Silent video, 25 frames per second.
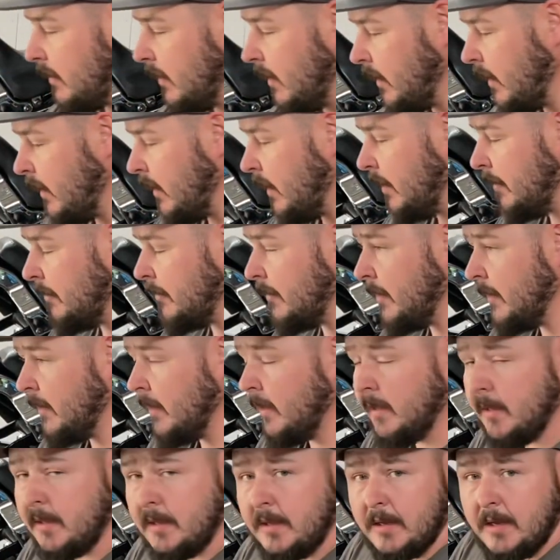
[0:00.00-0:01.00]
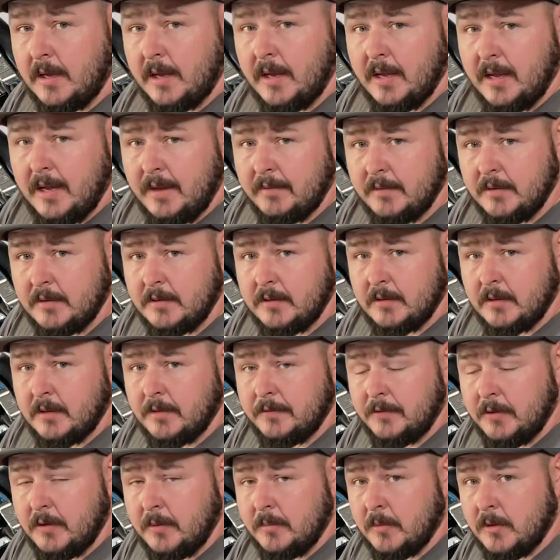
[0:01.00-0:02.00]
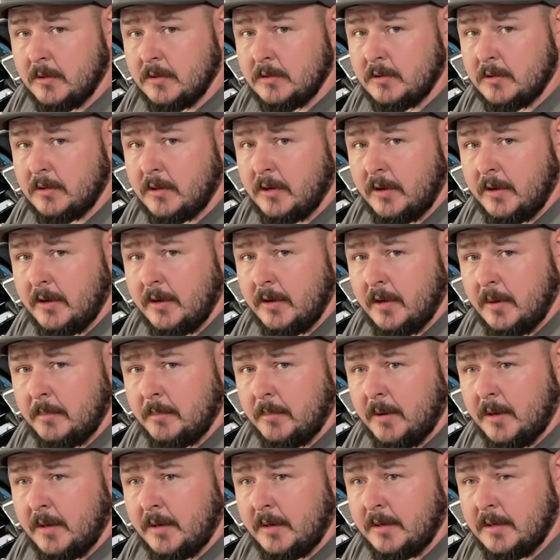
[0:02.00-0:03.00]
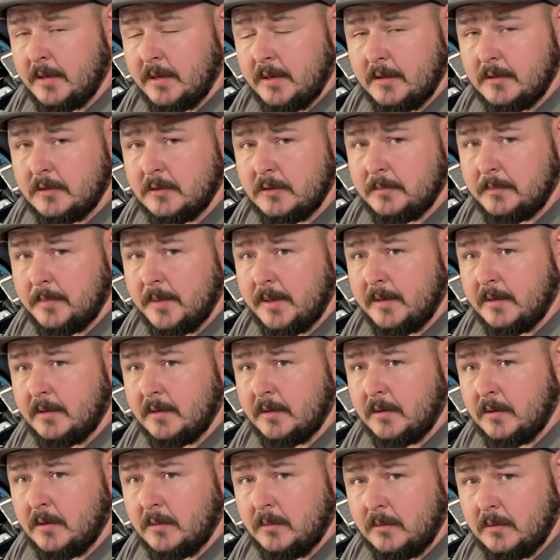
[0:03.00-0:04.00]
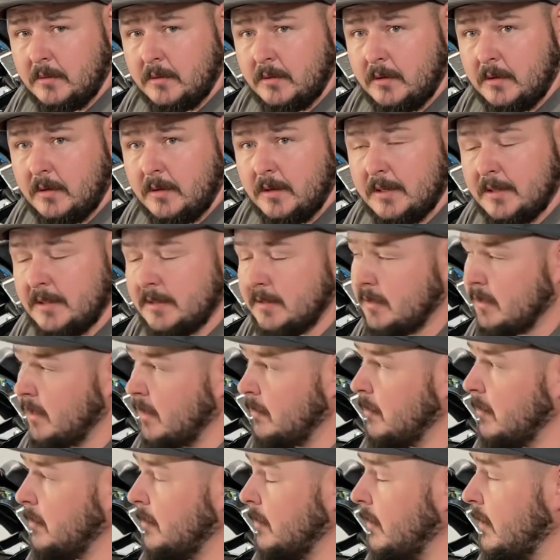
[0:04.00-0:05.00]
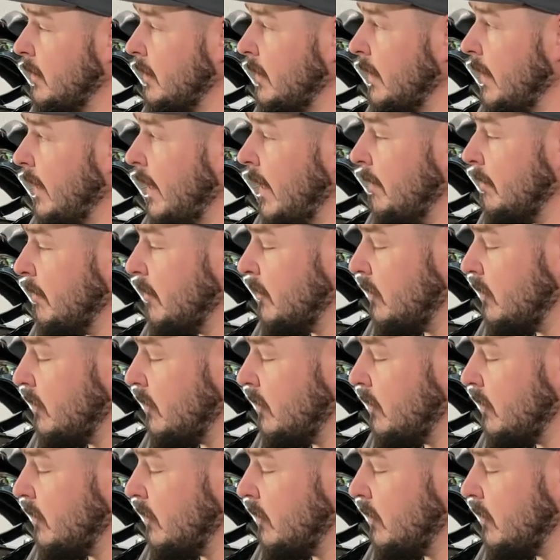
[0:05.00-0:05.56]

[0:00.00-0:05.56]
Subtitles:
I have it a few months now. I bought it, had spent a considerable amount of time in